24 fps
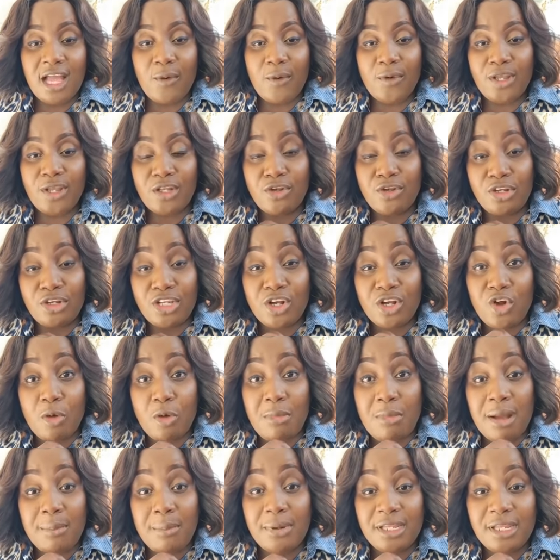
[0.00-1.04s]
And when you done you
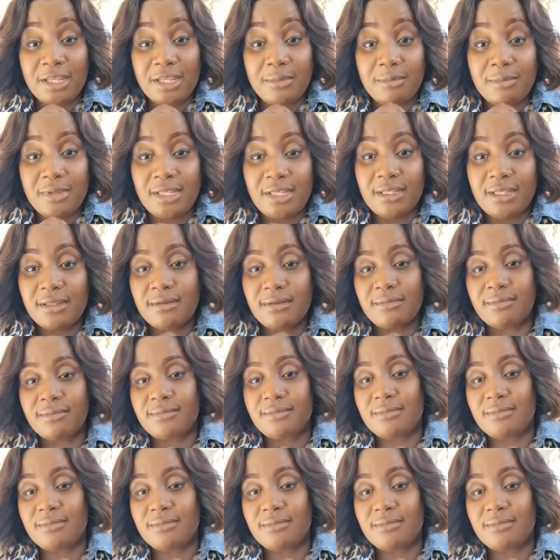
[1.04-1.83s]
come and blame me.